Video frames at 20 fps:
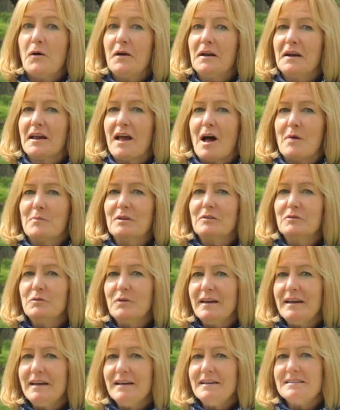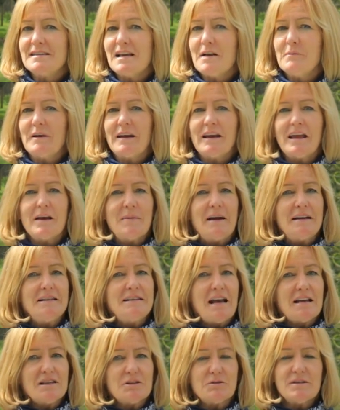in a couple of weeks, I'm going to get my
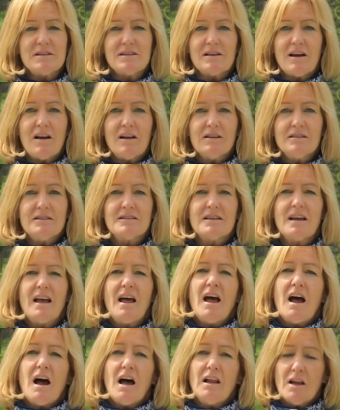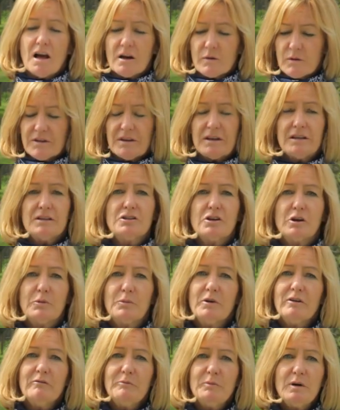test results along with an
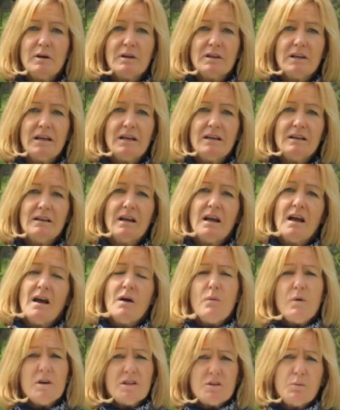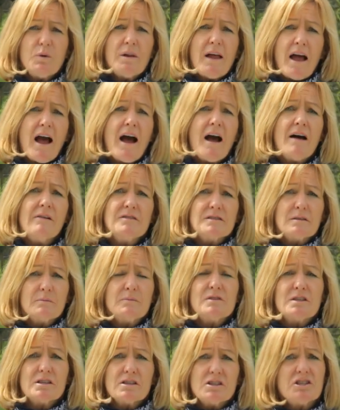interpretive booklet, which will have some
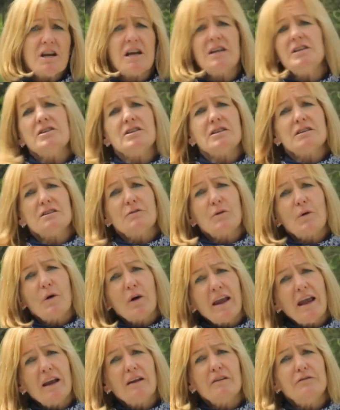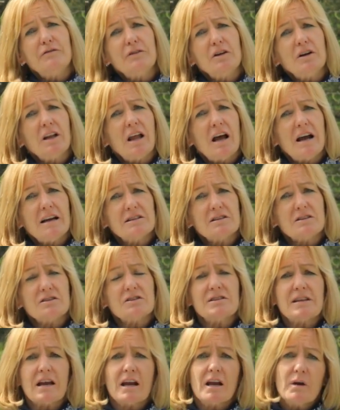suggestions for organic
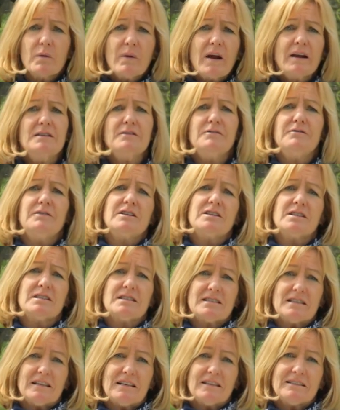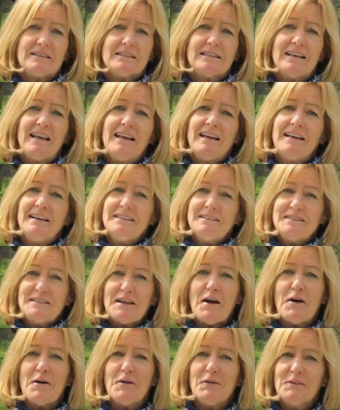fertilizers that correct deficiencies.
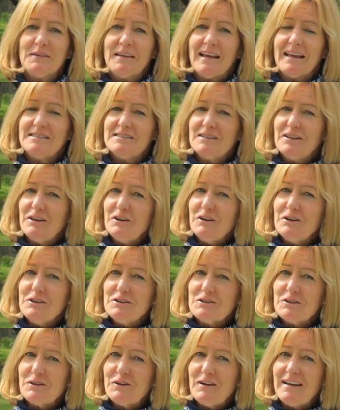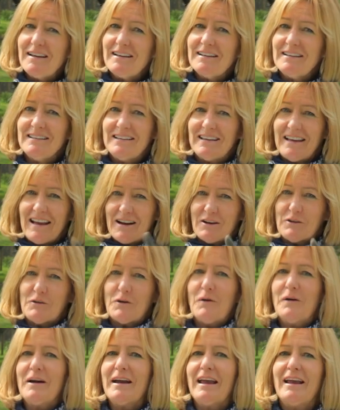So get to know your soil, and
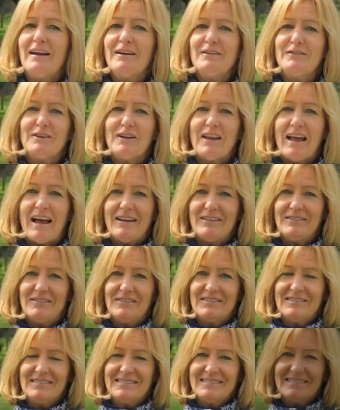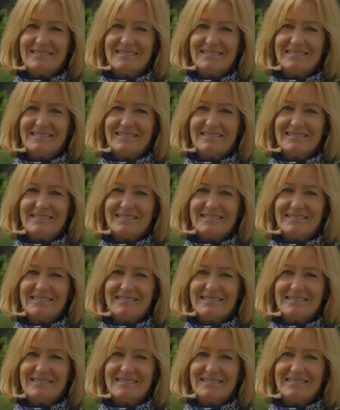Grow Organic for Life.